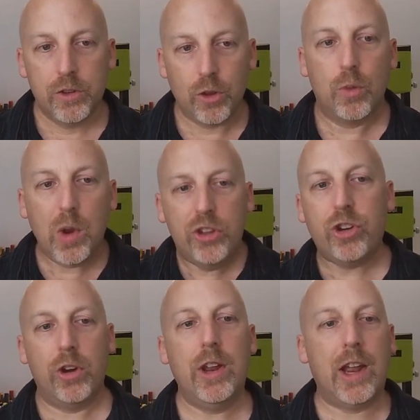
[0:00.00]
So the We
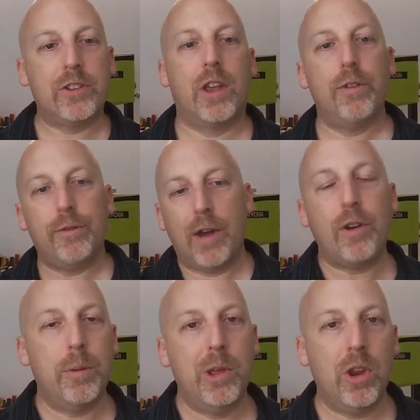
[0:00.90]
Charity gets given
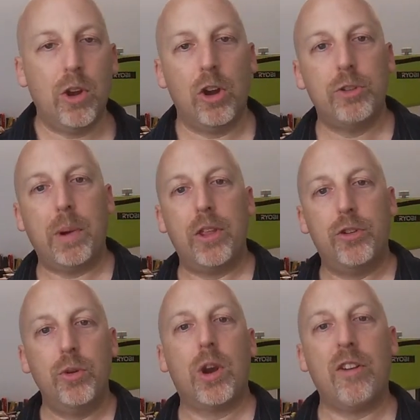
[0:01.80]
$500 million by the
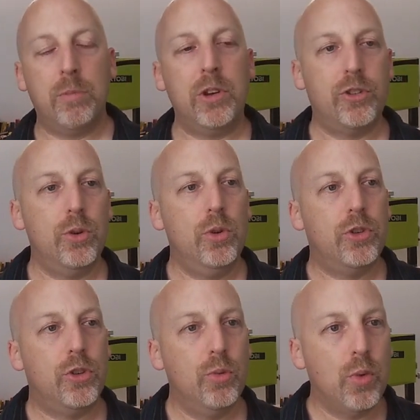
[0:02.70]
Trudeau government
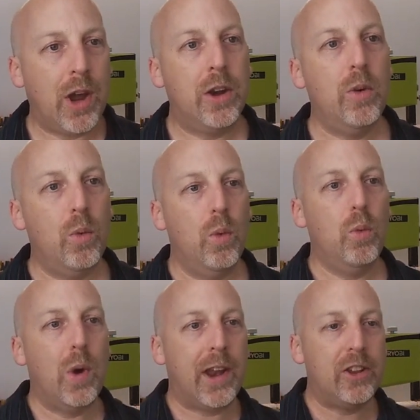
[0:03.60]
to run
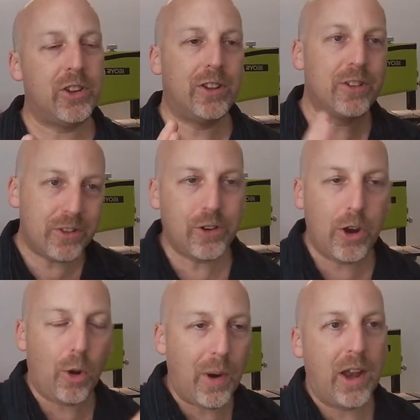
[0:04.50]
what has
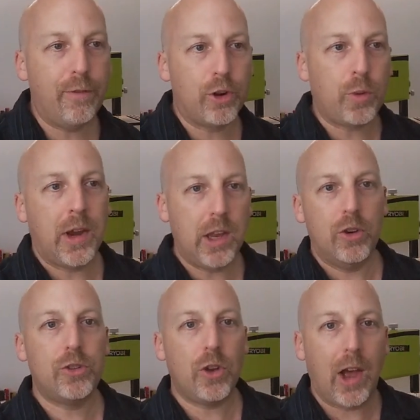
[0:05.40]
existed already for 20
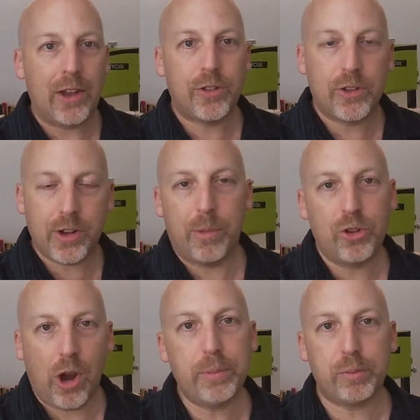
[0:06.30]
years as the summer
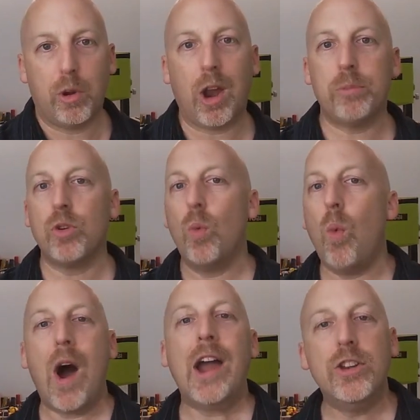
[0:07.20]
jobs program. So
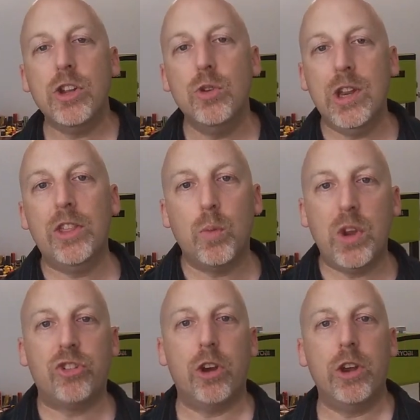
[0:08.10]
why do you need the
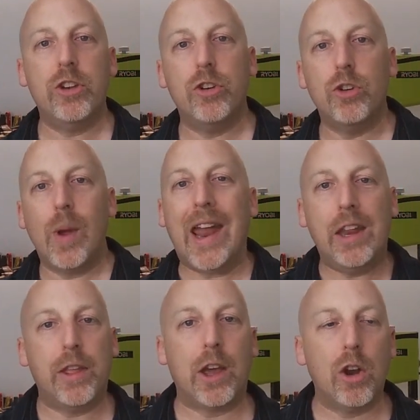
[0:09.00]
We Charity to do
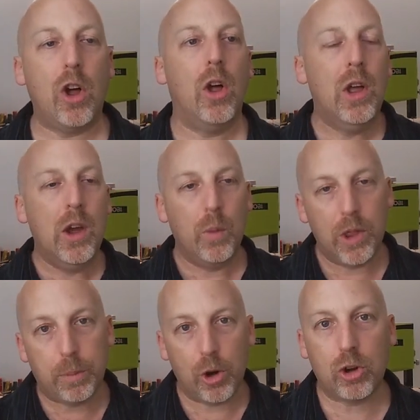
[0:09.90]
anything at all
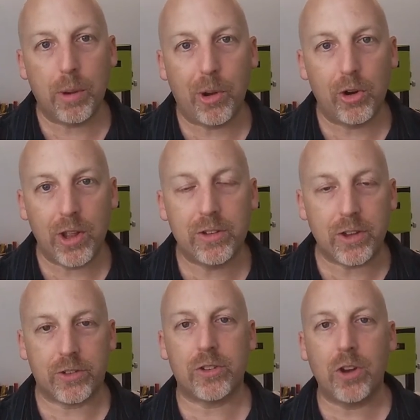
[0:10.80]
when the program already
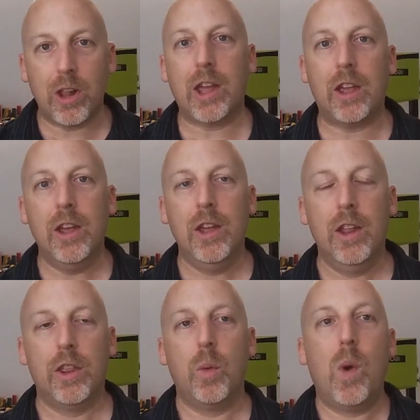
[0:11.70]
exists? It's not like
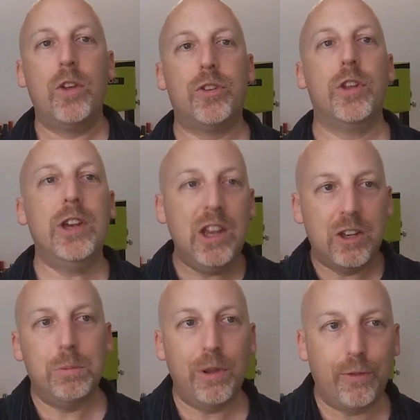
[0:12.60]
there was the
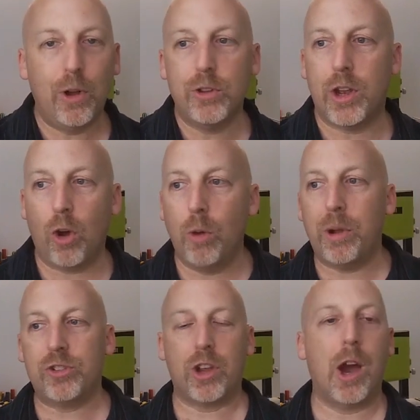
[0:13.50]
need to be filled and a whole
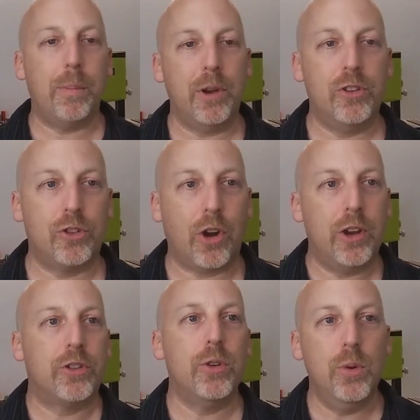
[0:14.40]
bunch of companies
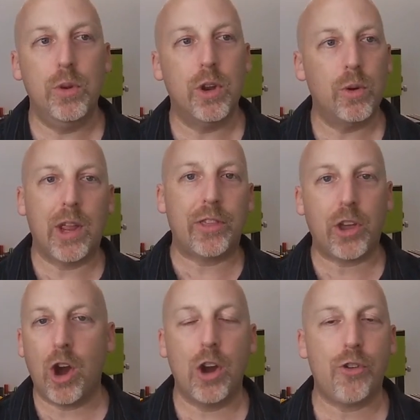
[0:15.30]
tried to, get
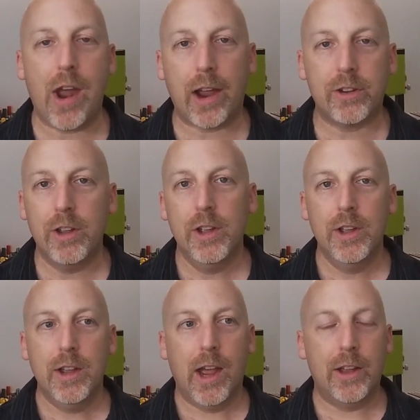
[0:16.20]
the contract,
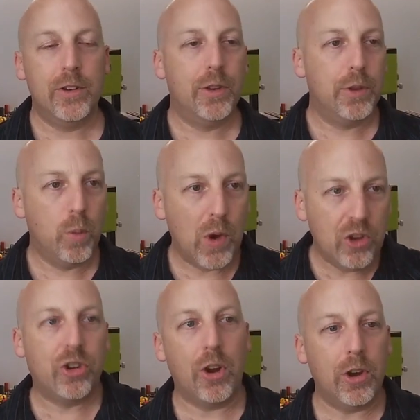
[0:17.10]
and the
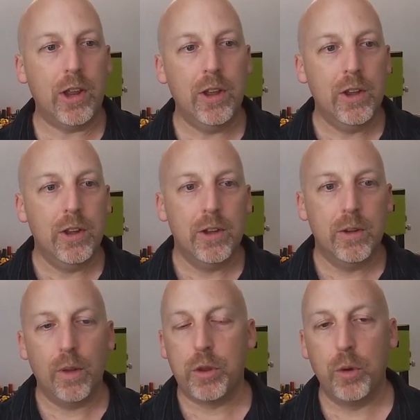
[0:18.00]
We Charity
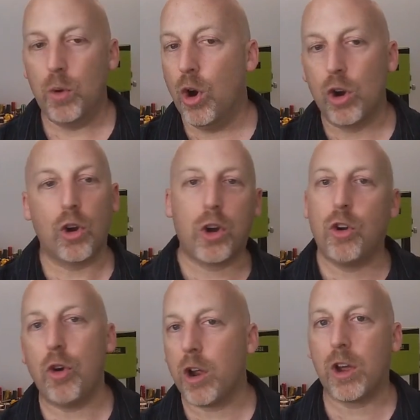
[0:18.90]
through hook or
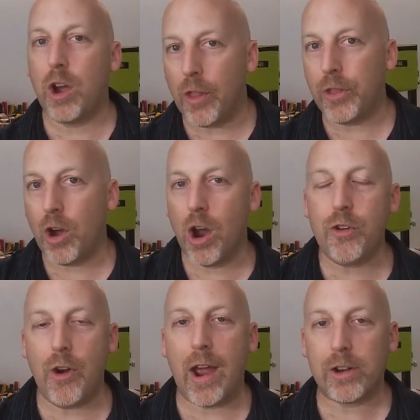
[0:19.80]
crook got the
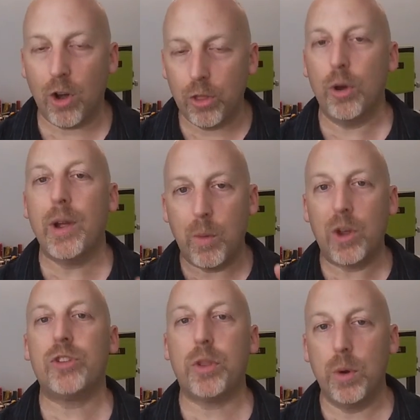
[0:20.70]
contract, although it
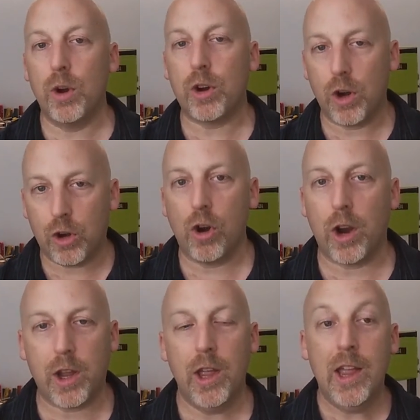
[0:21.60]
was through hook or
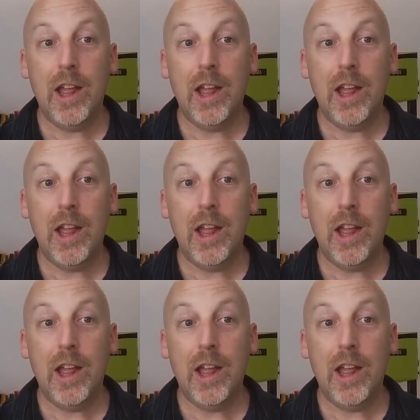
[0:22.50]
crook.